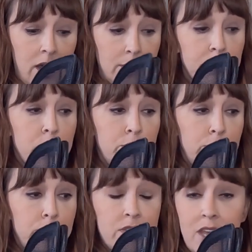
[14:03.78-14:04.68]
up
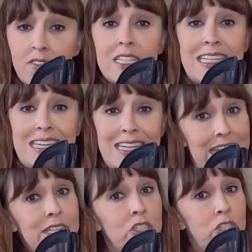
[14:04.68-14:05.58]
to
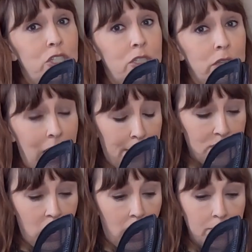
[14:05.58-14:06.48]
17-inch
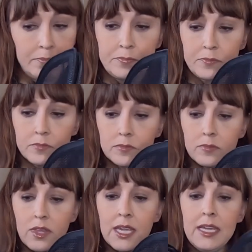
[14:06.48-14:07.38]
laptop.
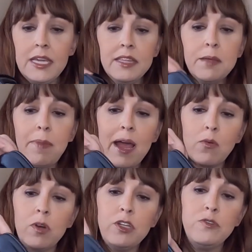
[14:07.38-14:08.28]
In the
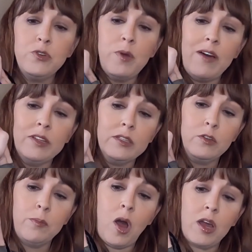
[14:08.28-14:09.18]
back one, you do have a
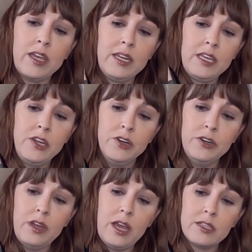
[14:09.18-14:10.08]
little pocket
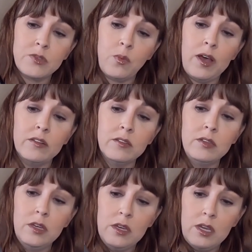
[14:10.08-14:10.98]
here as well
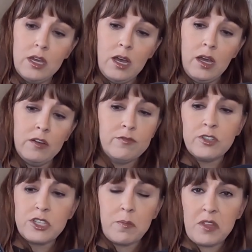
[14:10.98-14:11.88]
for
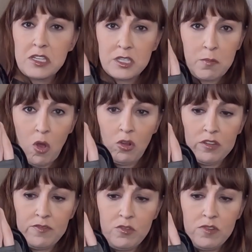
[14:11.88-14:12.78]
something small
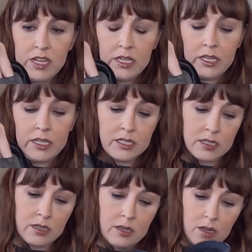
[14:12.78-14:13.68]
if you needed it.
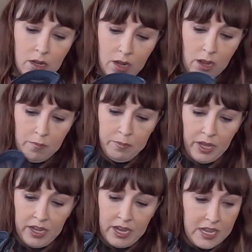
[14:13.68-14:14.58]

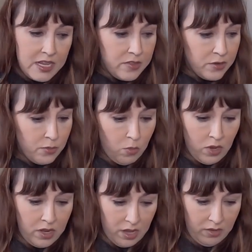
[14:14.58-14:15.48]
But either
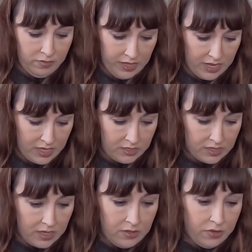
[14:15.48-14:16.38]
one of
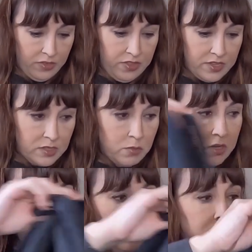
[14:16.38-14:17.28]
these, either this
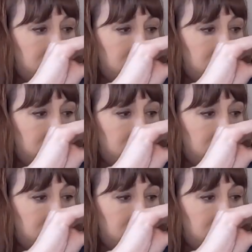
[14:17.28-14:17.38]
one